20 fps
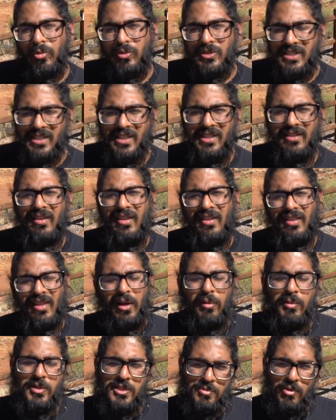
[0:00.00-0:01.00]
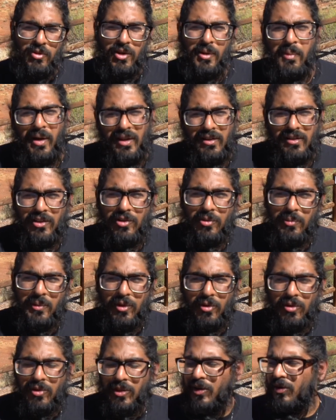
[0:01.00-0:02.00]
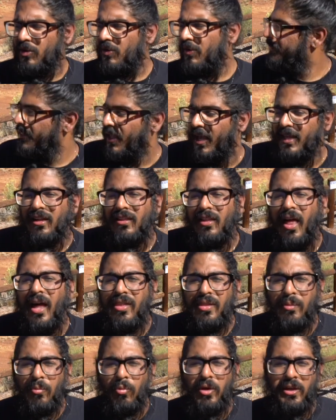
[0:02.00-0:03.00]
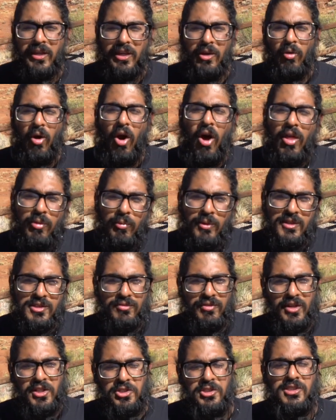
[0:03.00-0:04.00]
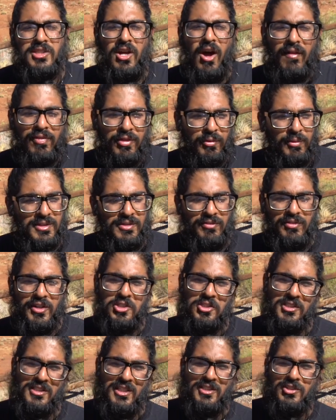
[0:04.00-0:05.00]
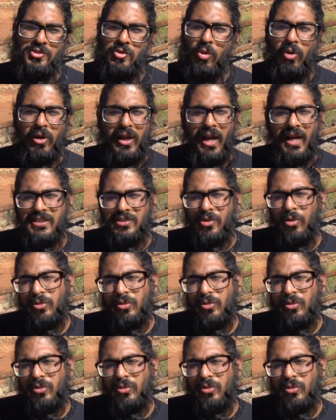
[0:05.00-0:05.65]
cuisine, like we spoke about a little bit earlier, and a lot of them work here on the reservations, off the reservations as tour guides,